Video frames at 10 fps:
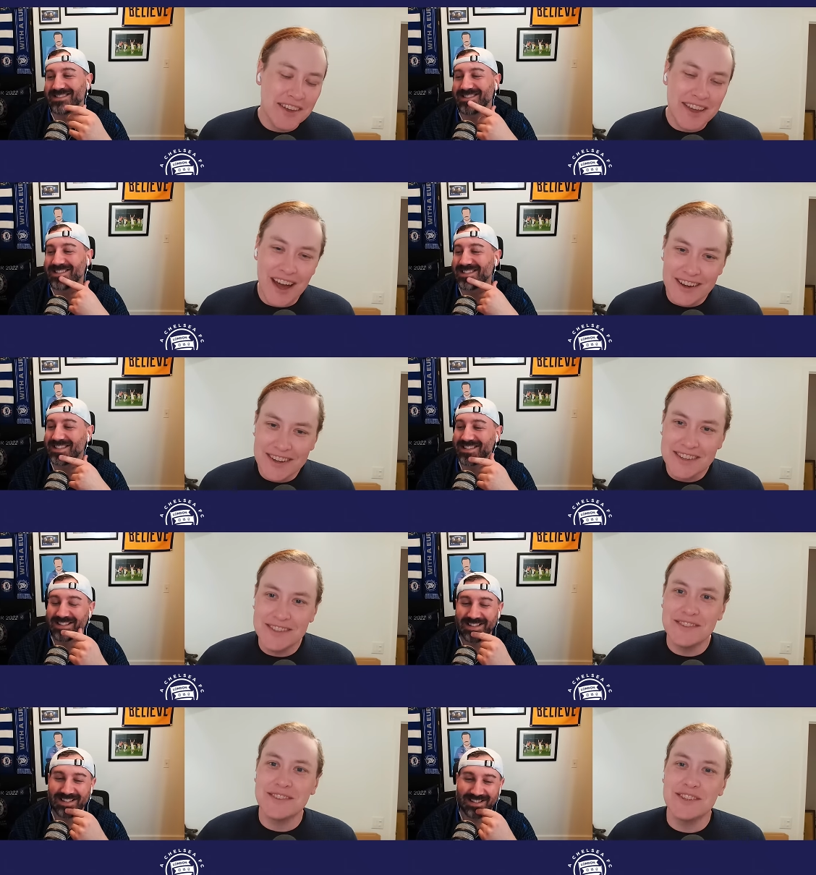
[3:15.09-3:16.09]
Speaker 1: the context
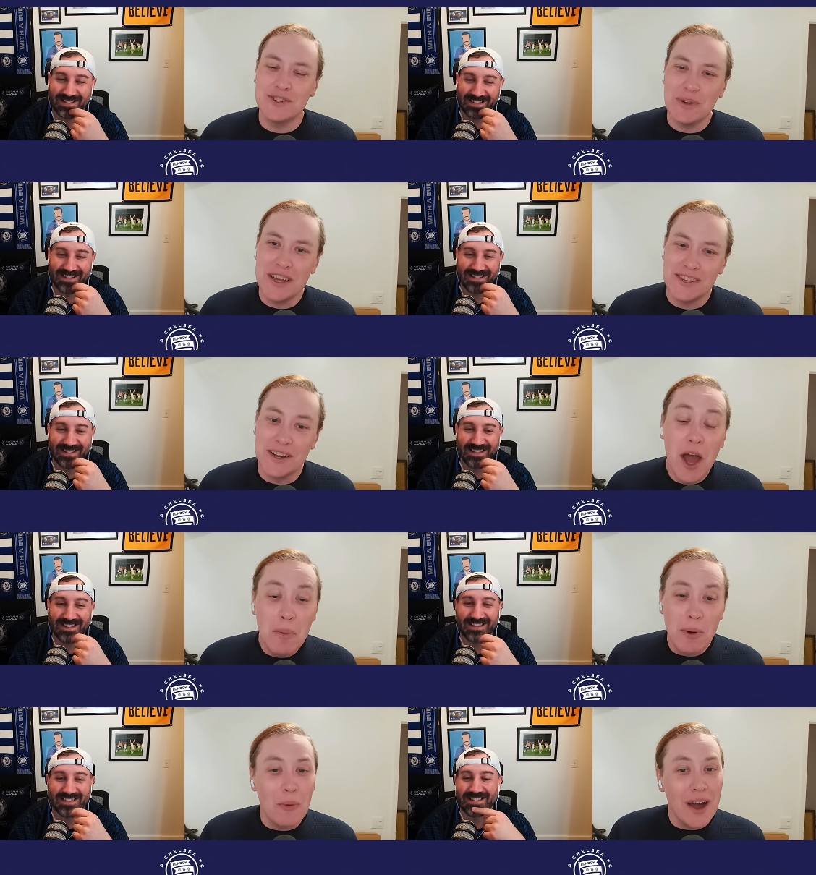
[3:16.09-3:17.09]
of the situation.
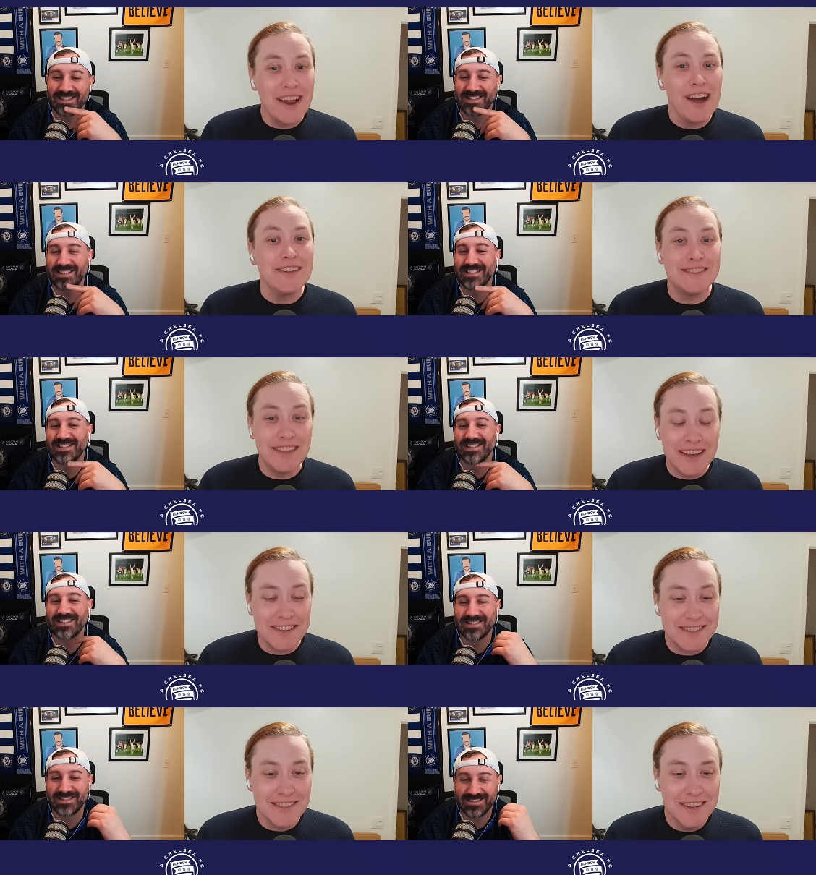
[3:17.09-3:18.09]
But why not
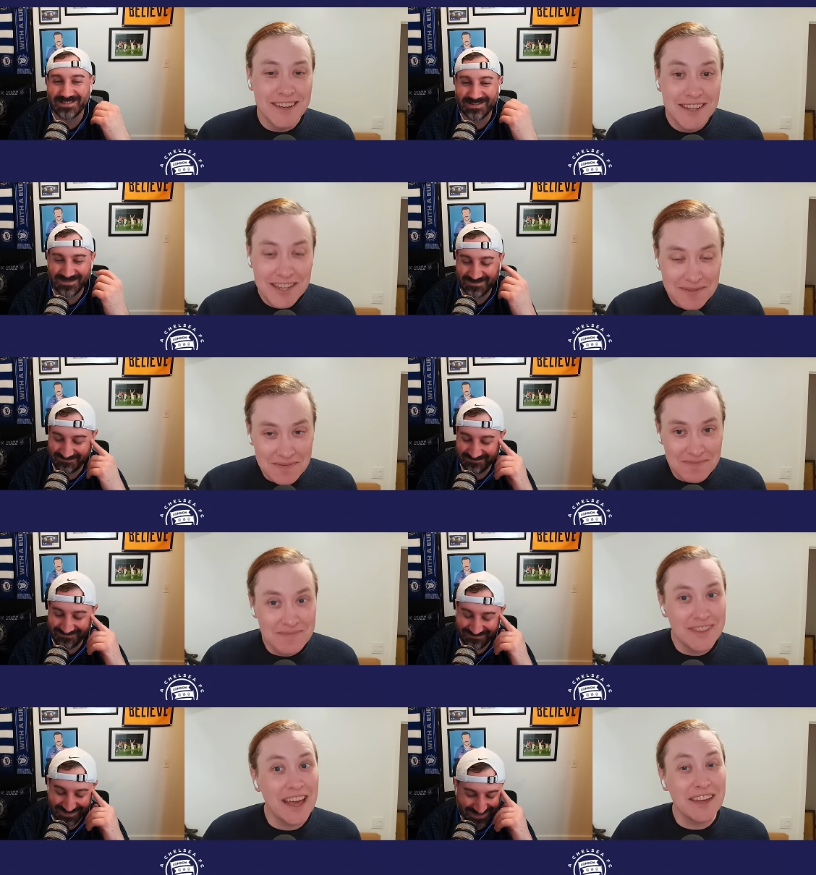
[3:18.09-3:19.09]
six?
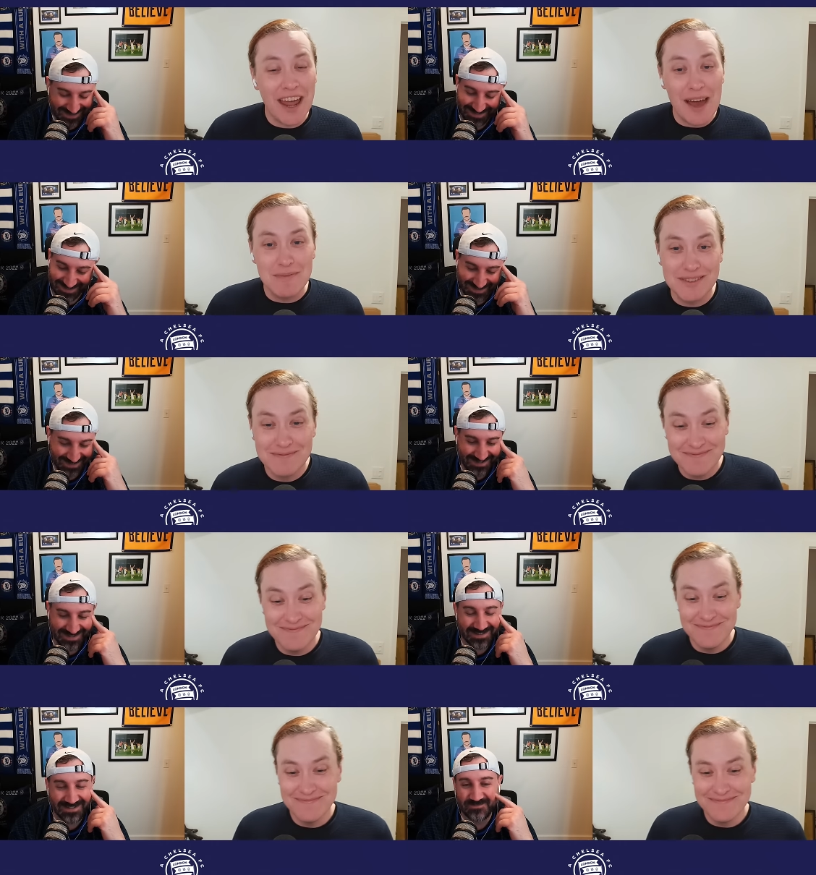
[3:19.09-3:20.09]
That could happen.
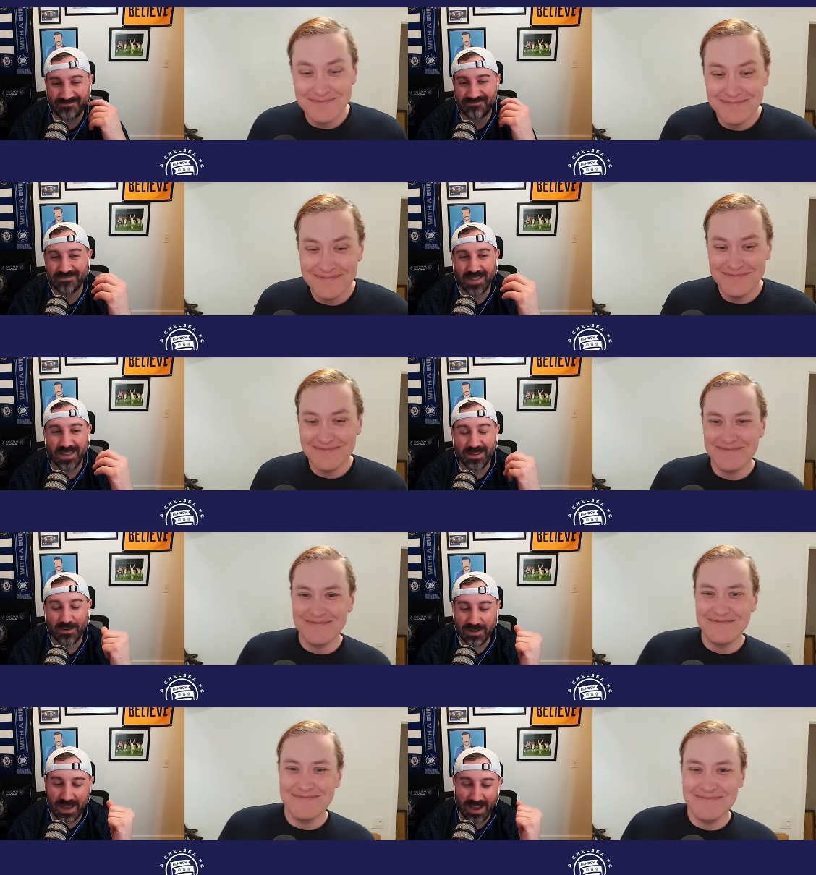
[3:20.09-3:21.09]

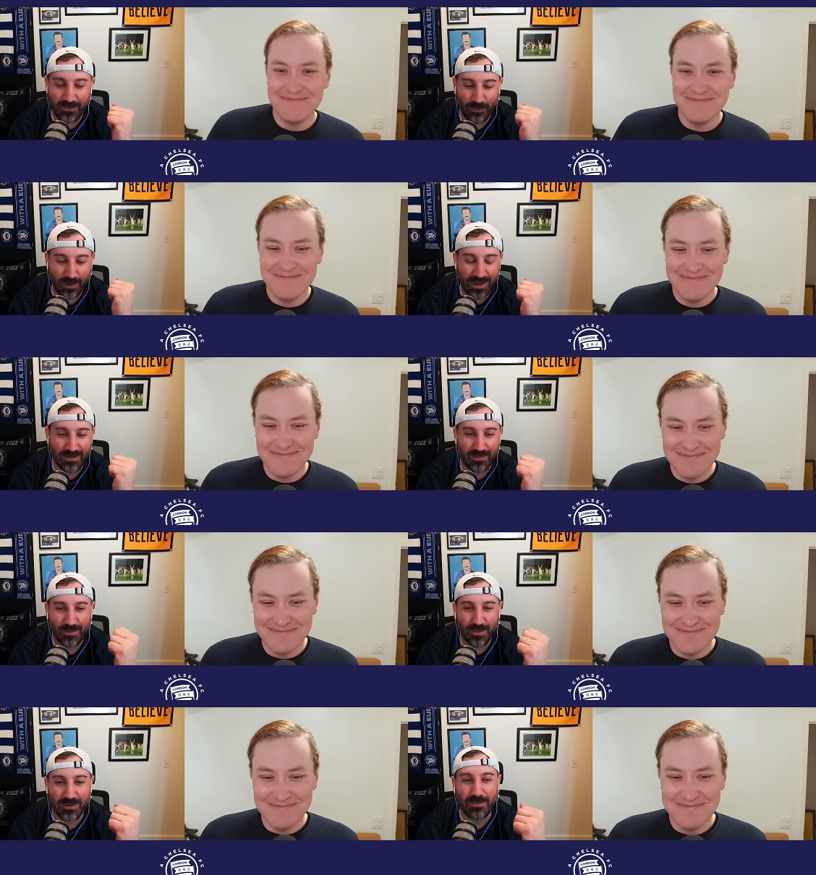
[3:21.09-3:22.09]
Speaker 2: Well, Dan, if we
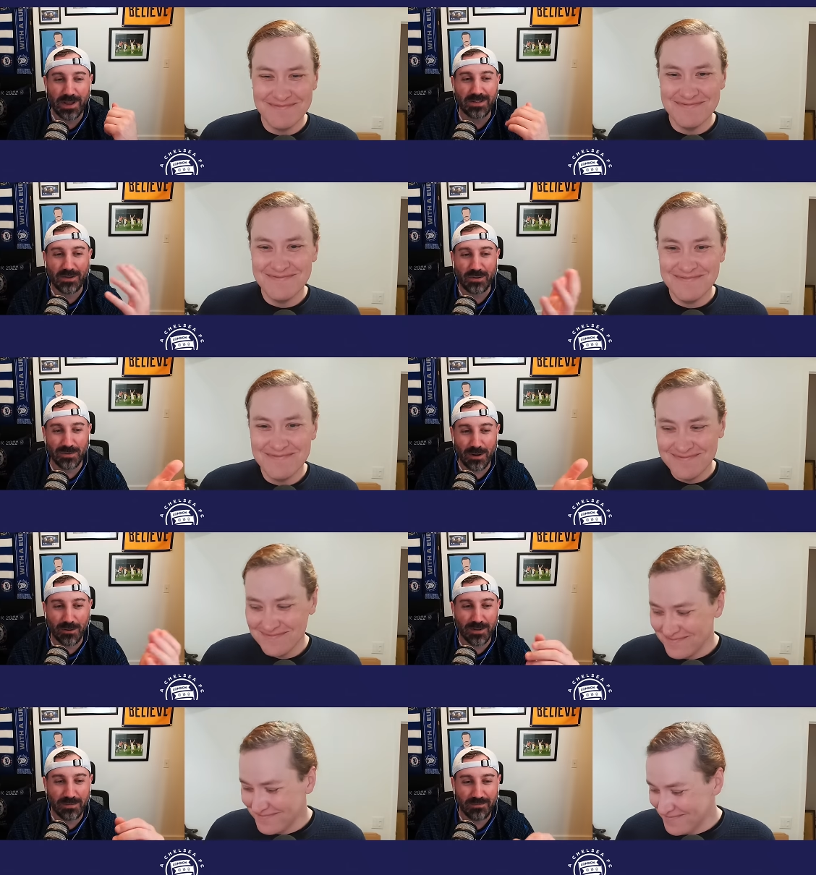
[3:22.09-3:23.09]
would have beat two
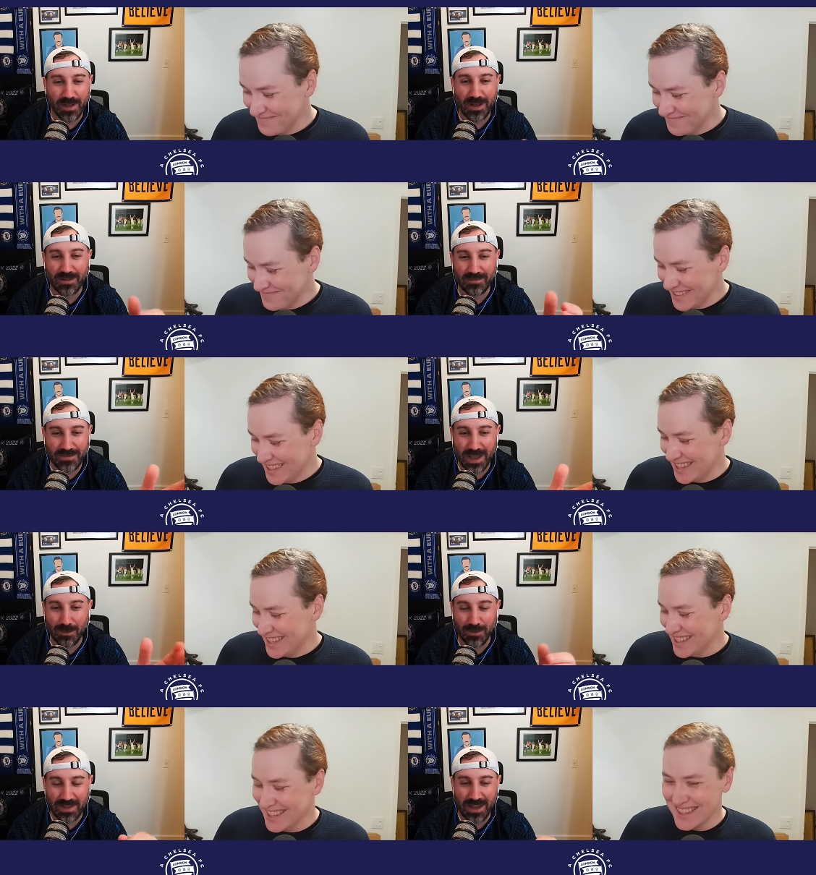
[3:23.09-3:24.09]
lower uh,
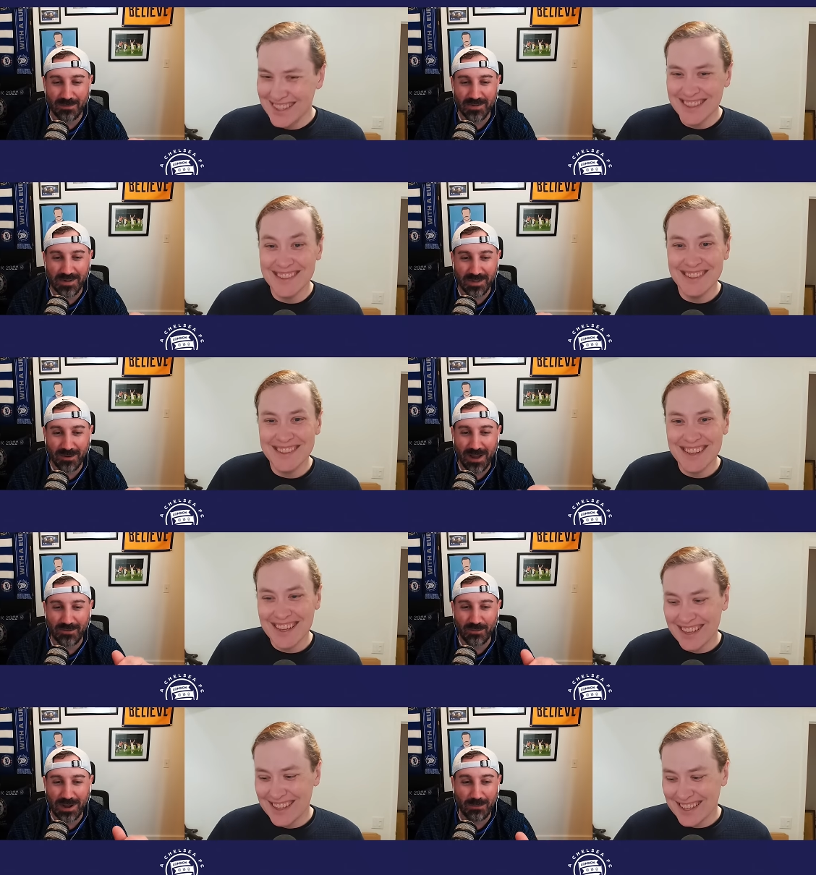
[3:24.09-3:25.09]
table teams in the last
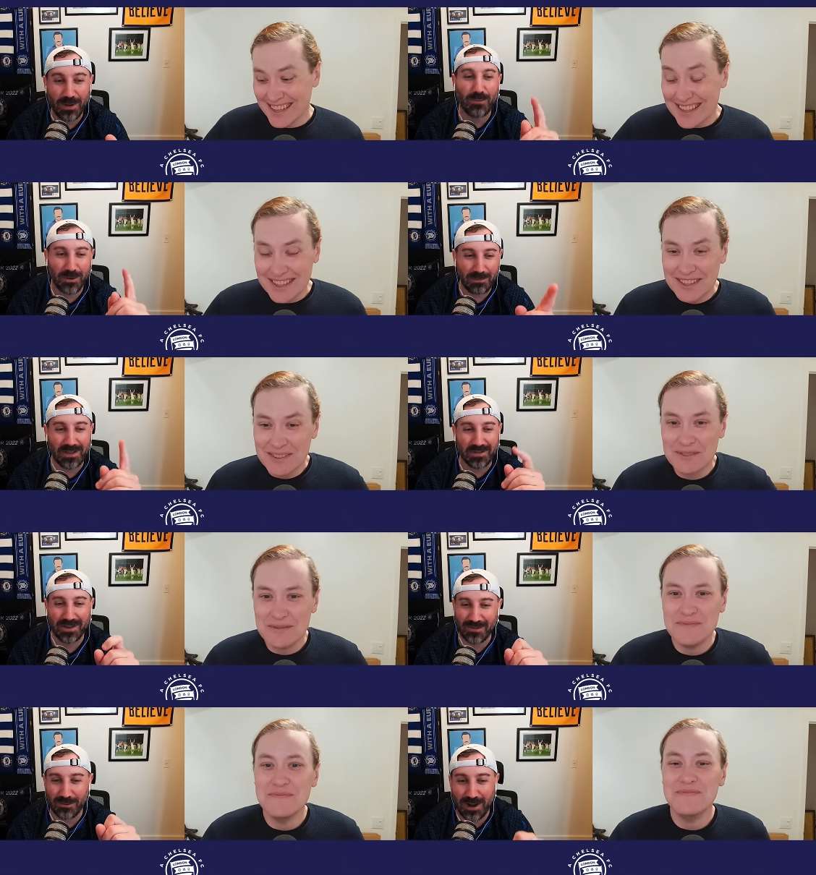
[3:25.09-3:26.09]
week, we would be
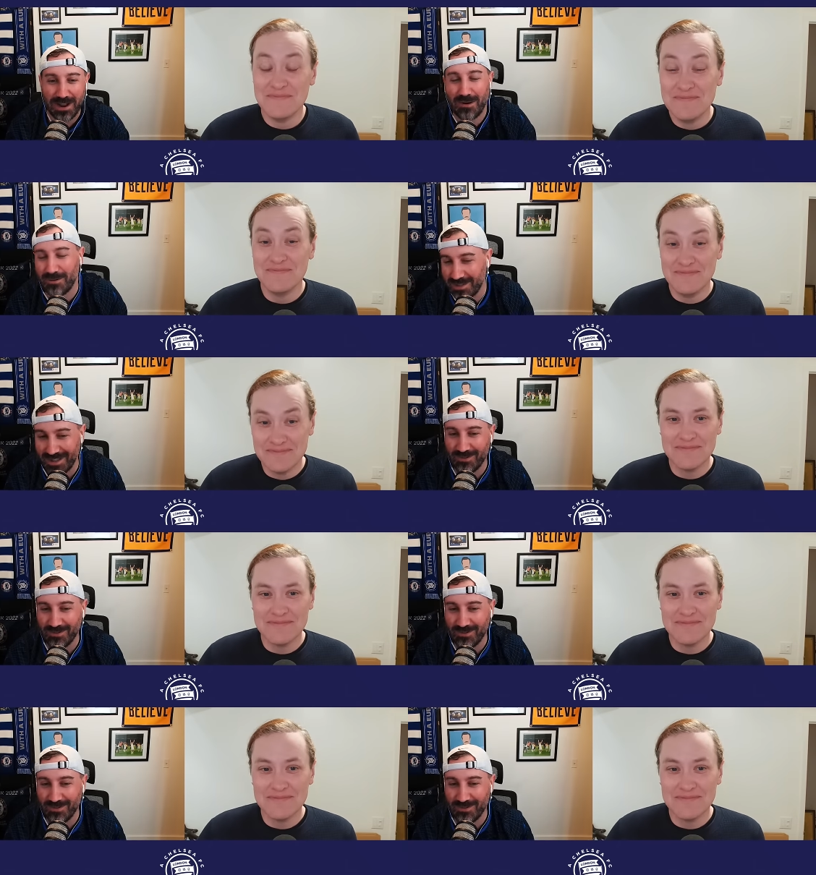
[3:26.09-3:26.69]
sixth right now, and that's